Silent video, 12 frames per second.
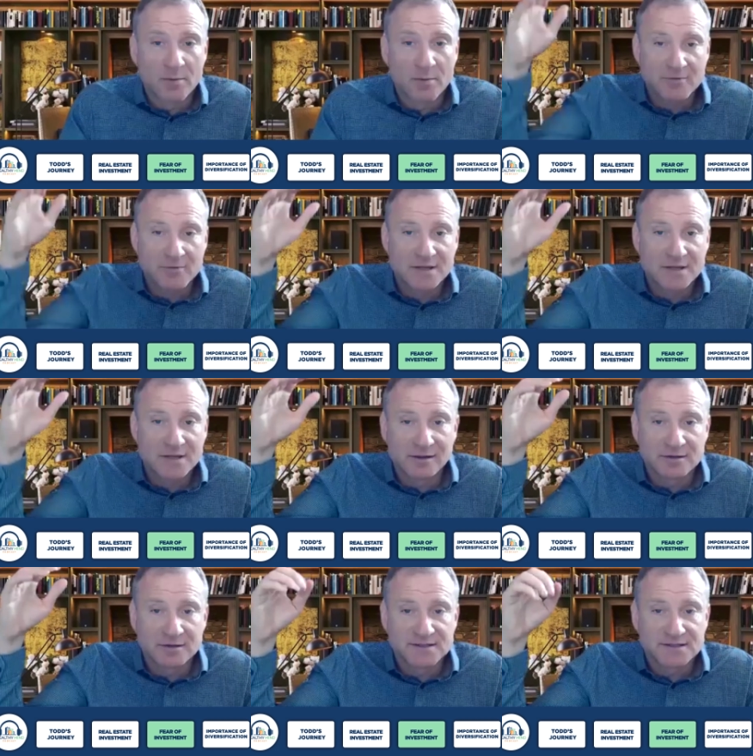hundred
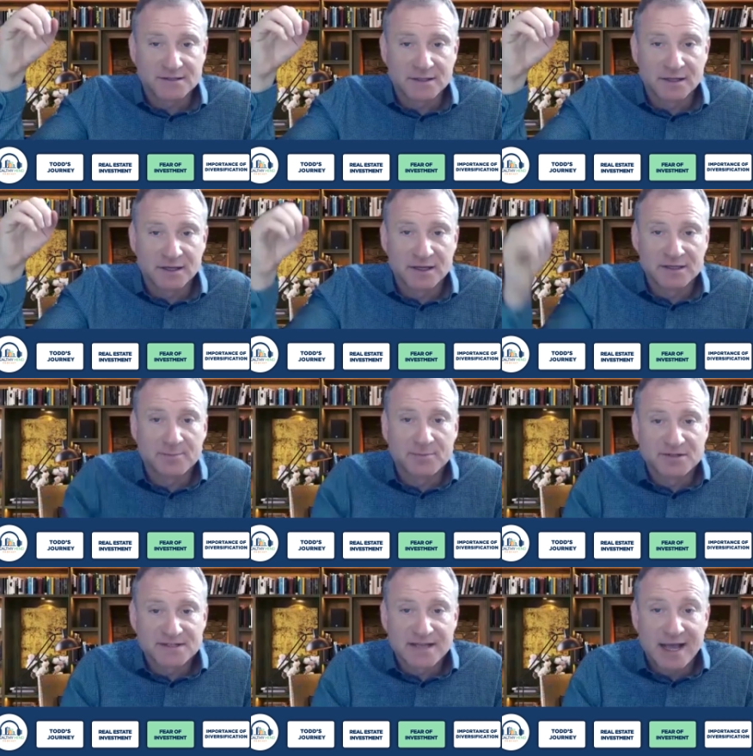dollars uh, uh,
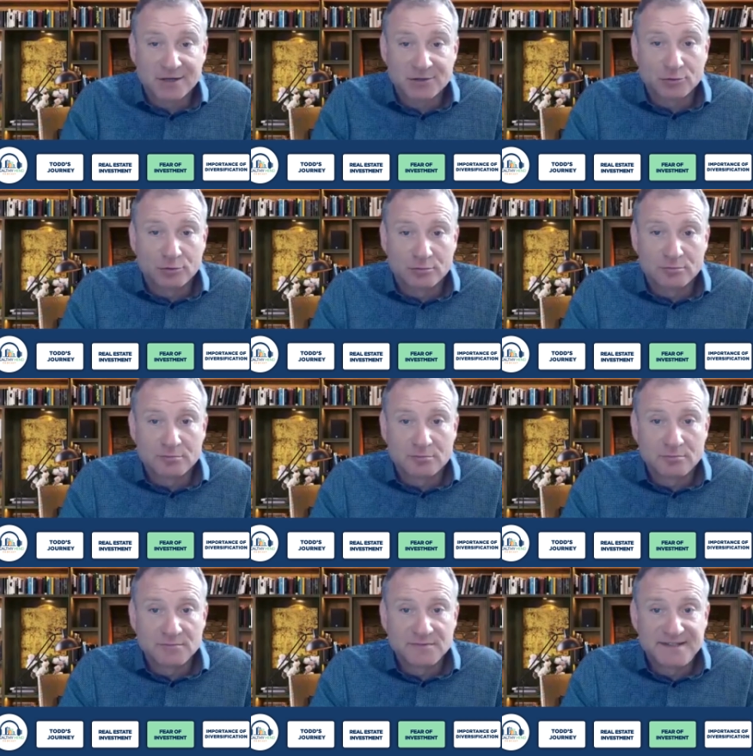per stock to
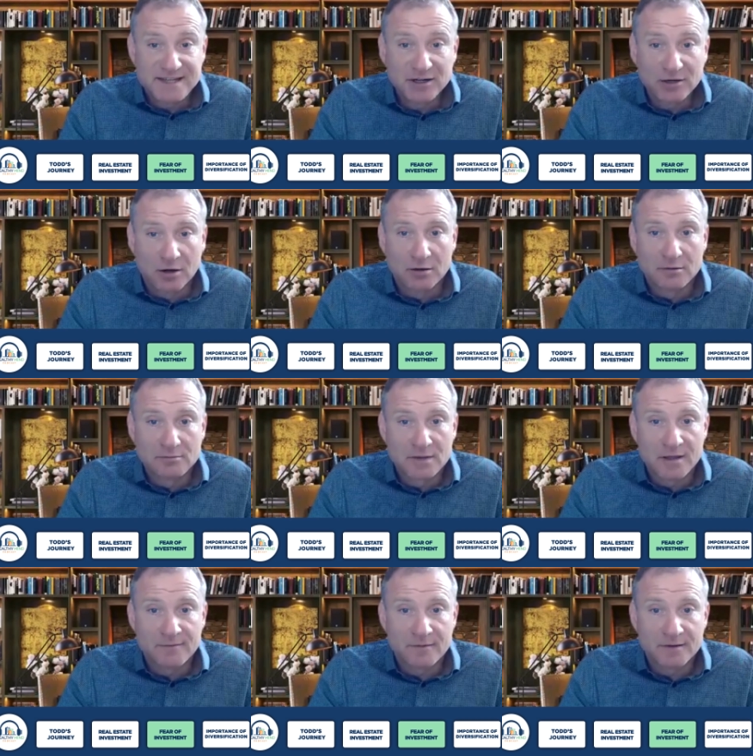zero.
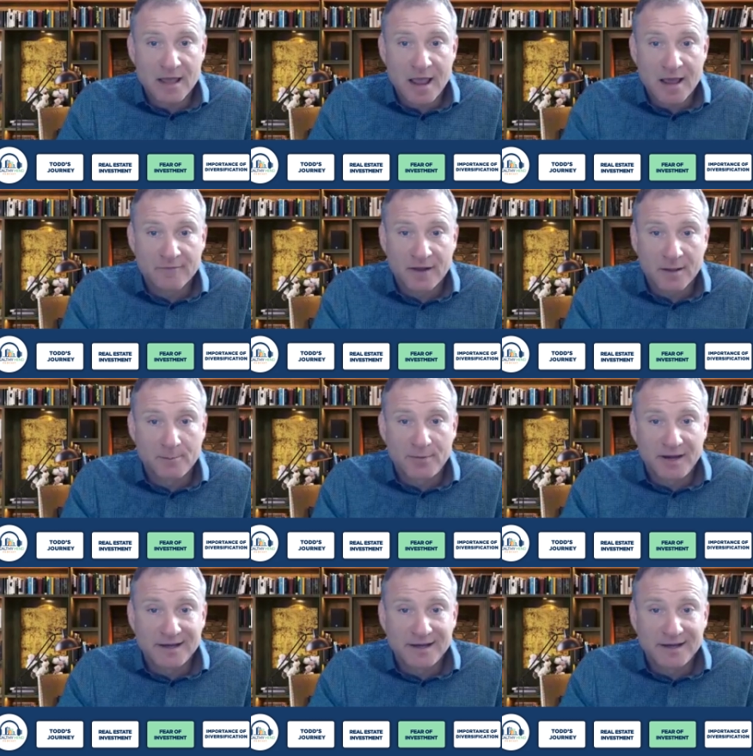They, they yes, have right.